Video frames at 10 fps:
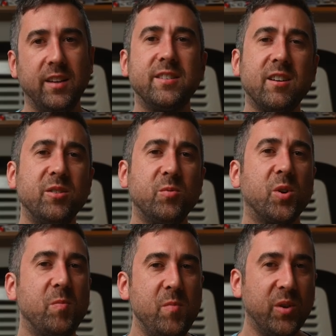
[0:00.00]
It's not going to
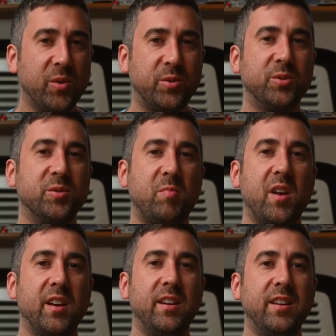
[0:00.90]
work miracles,
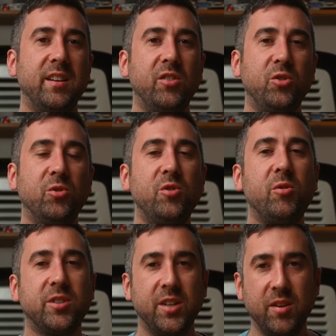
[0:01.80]
but you'll
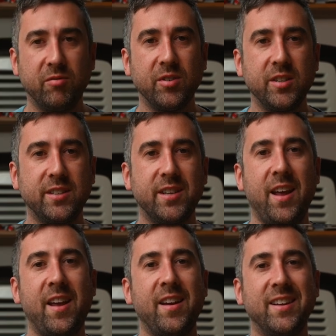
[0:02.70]
notice a difference,
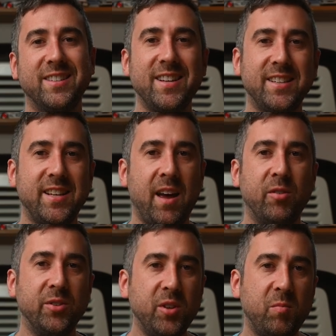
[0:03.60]
and it's nice to have a
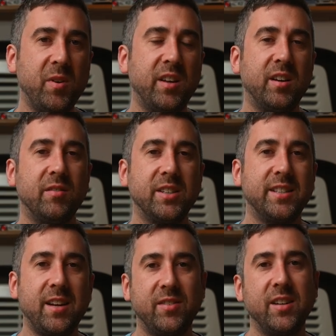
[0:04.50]
little bit of a
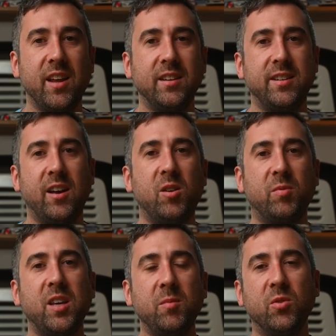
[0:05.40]
safety net to
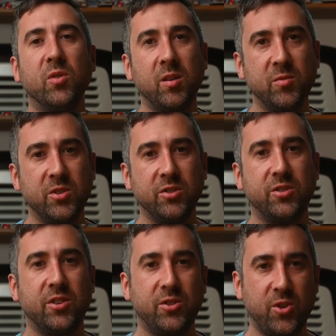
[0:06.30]
help keep your
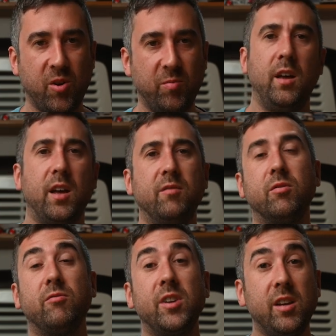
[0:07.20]
images sharp. And
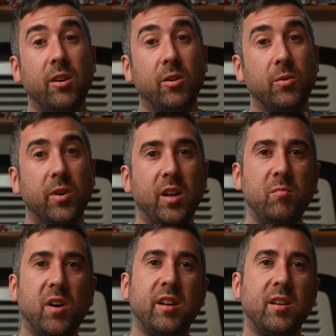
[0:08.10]
for video,
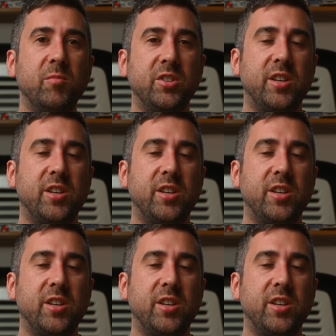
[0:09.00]
in-body image